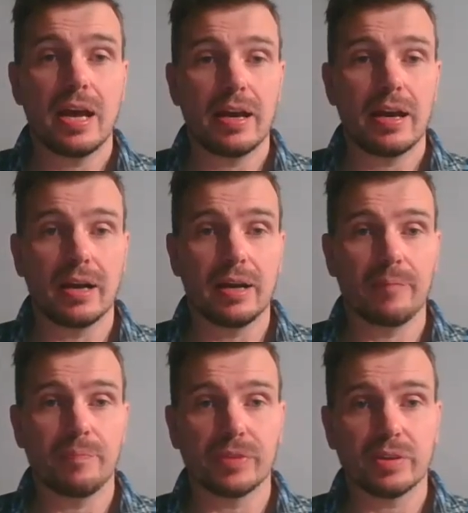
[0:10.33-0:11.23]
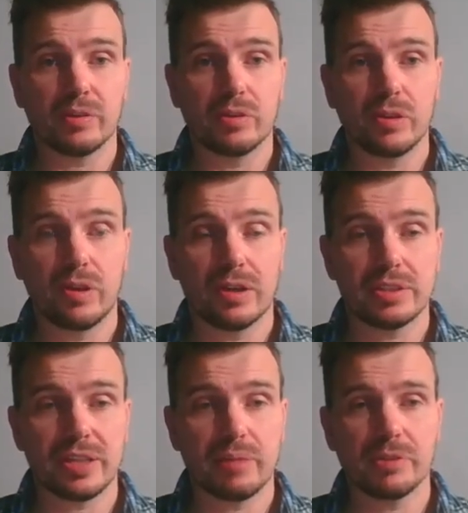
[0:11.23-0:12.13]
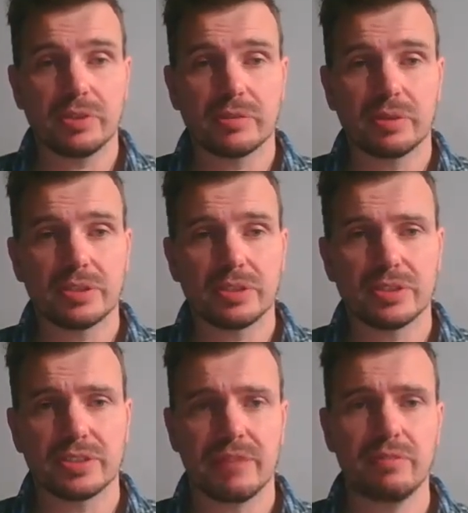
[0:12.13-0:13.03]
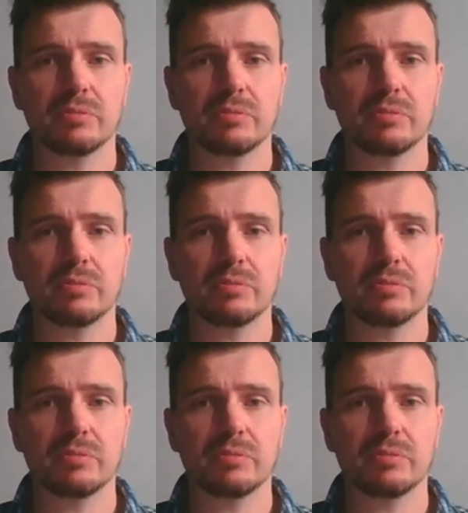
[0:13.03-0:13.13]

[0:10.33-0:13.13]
Last time we did question seven,